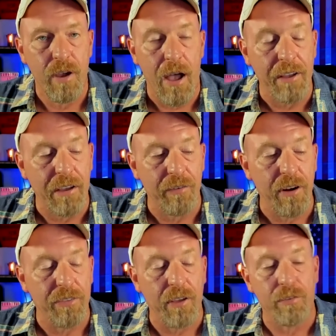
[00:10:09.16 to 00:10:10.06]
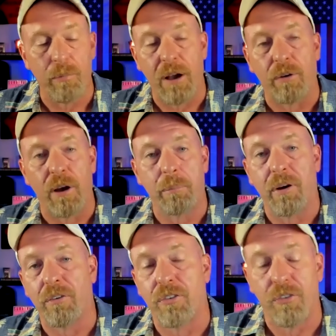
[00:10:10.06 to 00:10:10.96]
I'd give anything for my
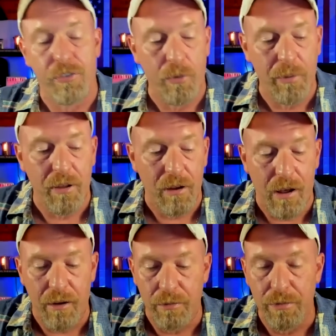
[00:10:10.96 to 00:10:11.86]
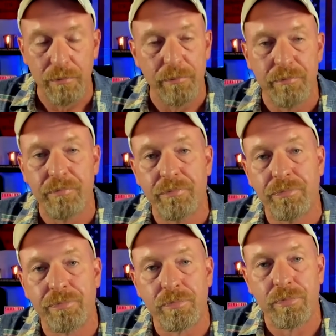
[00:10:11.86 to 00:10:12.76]
grandparents to still be alive.
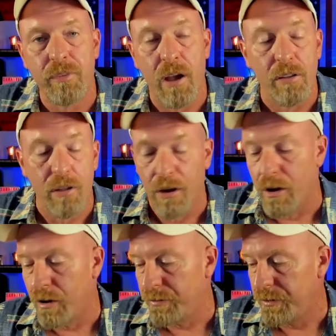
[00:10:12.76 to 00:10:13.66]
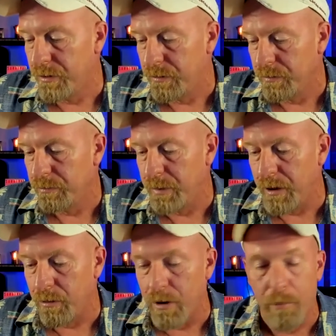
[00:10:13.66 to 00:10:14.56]
I loved
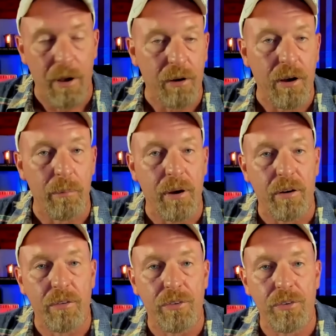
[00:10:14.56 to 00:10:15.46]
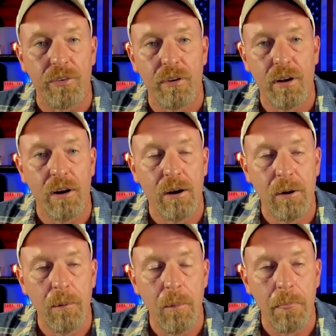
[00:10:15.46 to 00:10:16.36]
being around my grandparents.
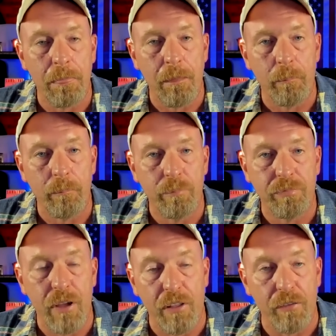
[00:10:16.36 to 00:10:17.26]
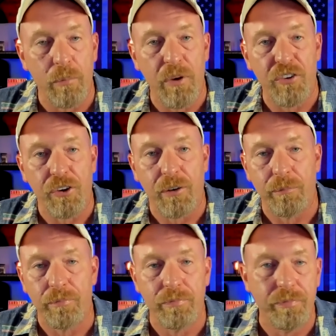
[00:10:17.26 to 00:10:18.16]
They lived in Michigan.